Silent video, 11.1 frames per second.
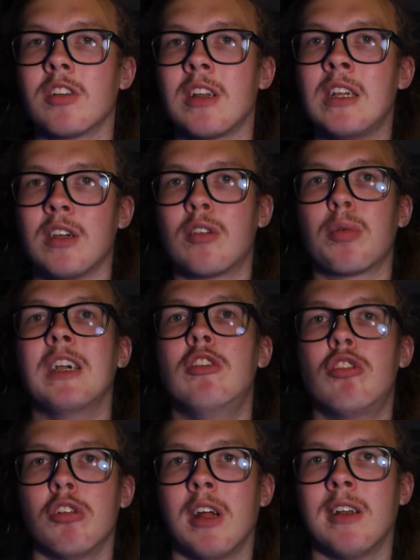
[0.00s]
The
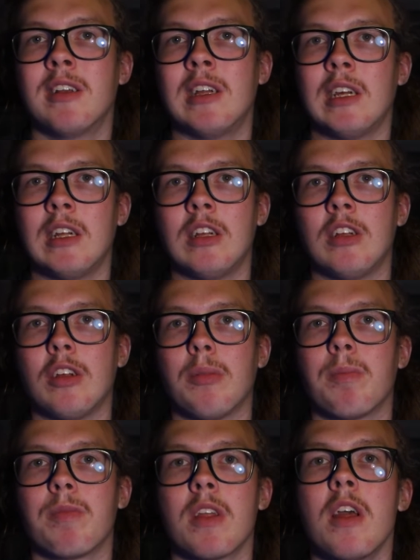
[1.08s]
integration and the
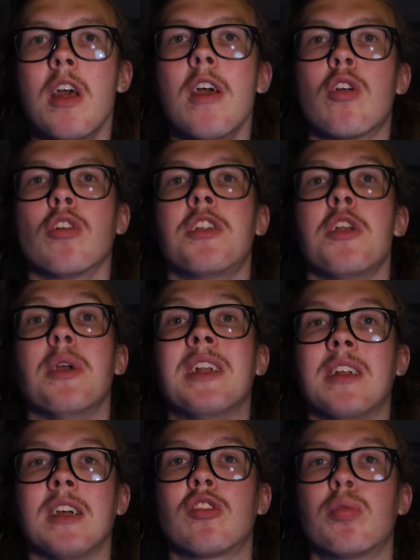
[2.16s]

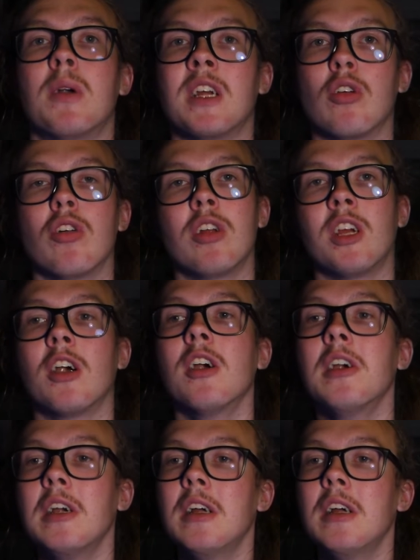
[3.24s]
continuity is really good here.